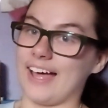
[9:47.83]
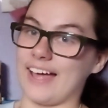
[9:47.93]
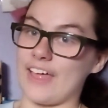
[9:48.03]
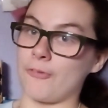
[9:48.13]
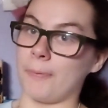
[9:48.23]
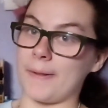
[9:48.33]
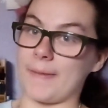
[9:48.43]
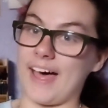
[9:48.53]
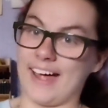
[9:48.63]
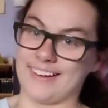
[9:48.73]
That's pretty
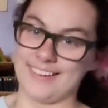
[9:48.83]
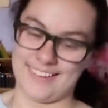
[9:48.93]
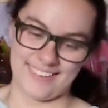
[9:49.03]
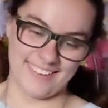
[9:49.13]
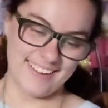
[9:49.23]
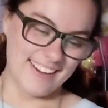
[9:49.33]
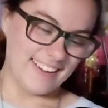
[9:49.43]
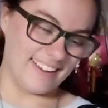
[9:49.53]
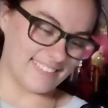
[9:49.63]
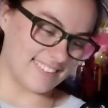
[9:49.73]
bad.
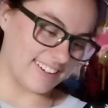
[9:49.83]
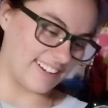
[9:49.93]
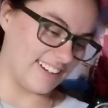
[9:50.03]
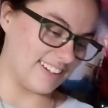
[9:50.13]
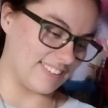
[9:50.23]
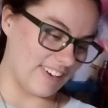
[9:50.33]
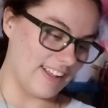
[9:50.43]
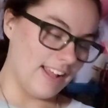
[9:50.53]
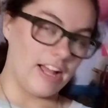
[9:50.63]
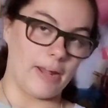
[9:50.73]
That's not a good injury.
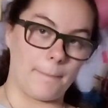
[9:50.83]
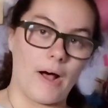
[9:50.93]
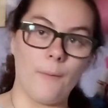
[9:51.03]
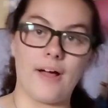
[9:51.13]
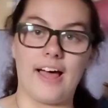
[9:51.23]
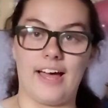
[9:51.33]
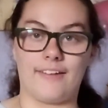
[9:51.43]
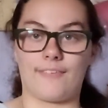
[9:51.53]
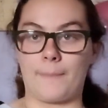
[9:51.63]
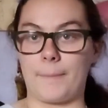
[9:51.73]

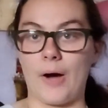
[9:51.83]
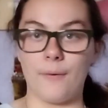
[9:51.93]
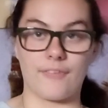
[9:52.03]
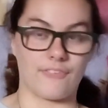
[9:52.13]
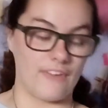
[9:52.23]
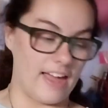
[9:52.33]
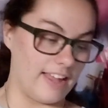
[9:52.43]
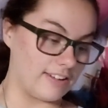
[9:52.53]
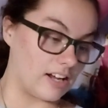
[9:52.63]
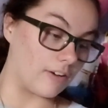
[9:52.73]
And some poets
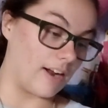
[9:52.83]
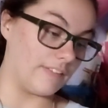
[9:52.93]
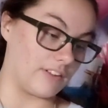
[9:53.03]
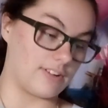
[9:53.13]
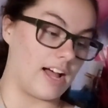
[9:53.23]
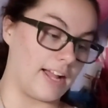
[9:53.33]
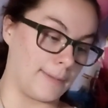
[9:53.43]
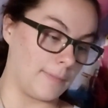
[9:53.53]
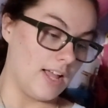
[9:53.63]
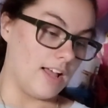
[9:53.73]
said around the
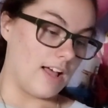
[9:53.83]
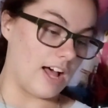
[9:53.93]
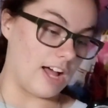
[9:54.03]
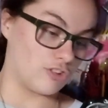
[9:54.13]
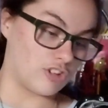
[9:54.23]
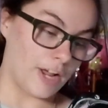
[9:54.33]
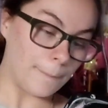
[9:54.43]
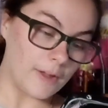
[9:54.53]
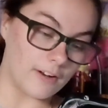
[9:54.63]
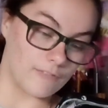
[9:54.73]
time,
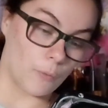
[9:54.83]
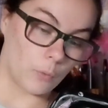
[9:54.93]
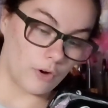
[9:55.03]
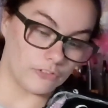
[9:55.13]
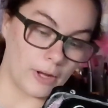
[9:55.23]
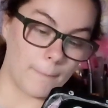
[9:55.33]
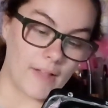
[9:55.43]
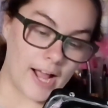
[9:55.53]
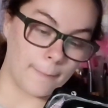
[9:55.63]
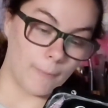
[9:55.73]
champion of the world, a
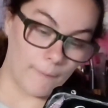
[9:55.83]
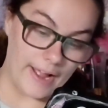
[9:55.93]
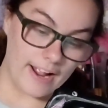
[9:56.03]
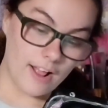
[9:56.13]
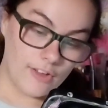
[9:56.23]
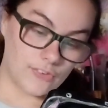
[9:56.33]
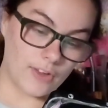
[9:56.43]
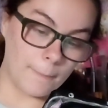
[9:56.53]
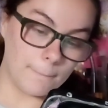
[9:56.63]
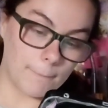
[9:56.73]
black boy,
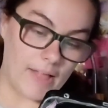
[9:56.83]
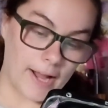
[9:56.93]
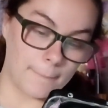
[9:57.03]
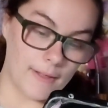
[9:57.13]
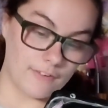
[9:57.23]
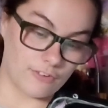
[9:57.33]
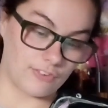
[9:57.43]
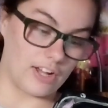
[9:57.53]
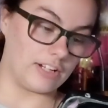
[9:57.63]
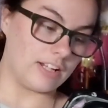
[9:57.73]
some black mother's
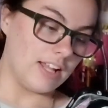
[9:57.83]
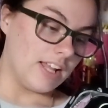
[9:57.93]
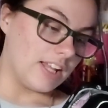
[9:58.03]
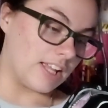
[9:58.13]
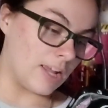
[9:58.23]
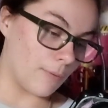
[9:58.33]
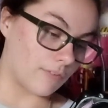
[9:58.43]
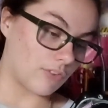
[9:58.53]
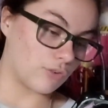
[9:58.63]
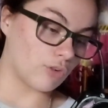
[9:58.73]
son. He
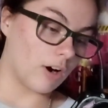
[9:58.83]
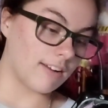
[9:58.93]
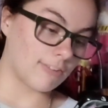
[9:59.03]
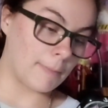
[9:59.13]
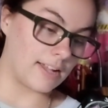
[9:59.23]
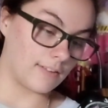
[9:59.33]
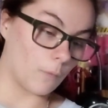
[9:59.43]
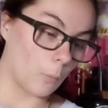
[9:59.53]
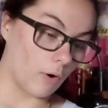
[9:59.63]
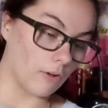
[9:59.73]
was the strongest man in the
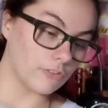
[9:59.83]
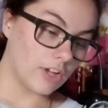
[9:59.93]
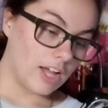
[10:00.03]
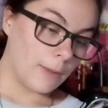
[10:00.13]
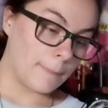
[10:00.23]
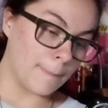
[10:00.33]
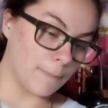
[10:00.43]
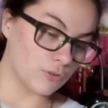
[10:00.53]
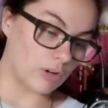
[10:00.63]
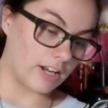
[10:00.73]
world.
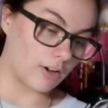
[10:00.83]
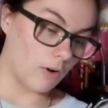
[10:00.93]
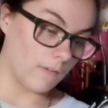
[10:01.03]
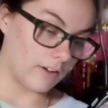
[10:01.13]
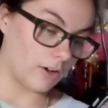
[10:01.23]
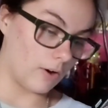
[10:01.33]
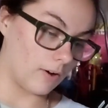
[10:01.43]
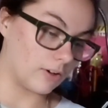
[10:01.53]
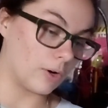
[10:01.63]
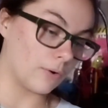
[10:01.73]
People drank
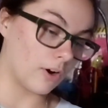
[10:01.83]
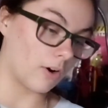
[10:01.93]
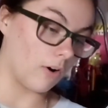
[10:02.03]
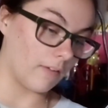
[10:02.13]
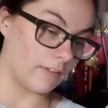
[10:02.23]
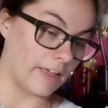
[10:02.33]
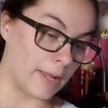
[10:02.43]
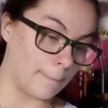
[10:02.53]
Coca Cola like